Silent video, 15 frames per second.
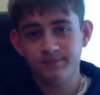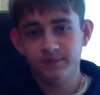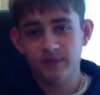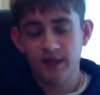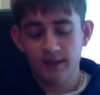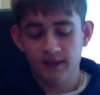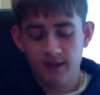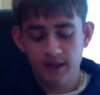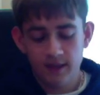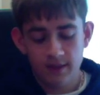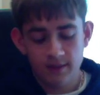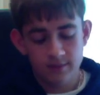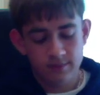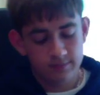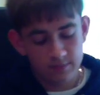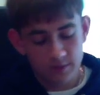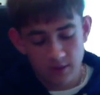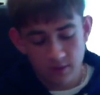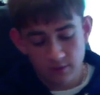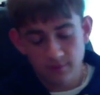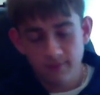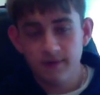And then,
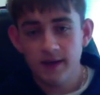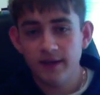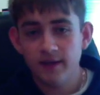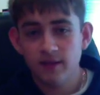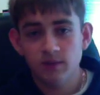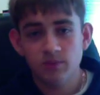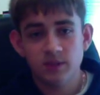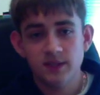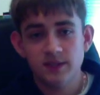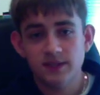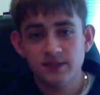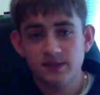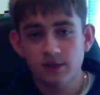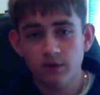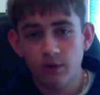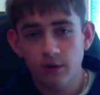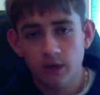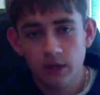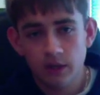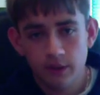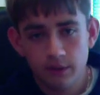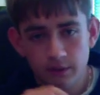to find other places in your
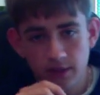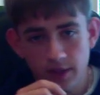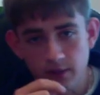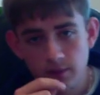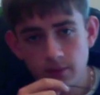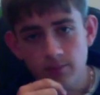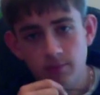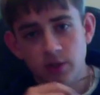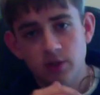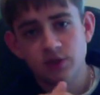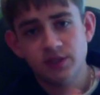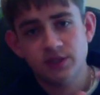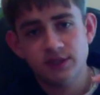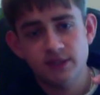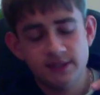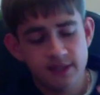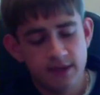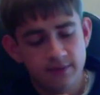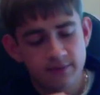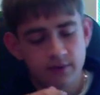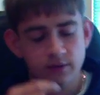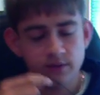area that you can purchase these
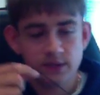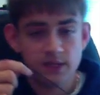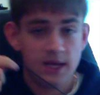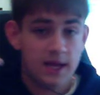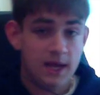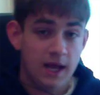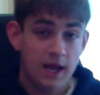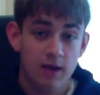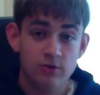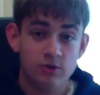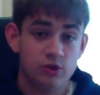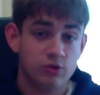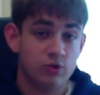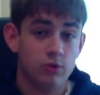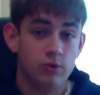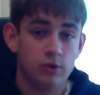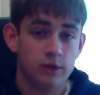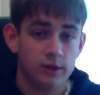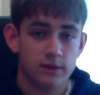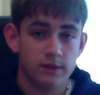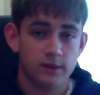headphones, I would just Google it.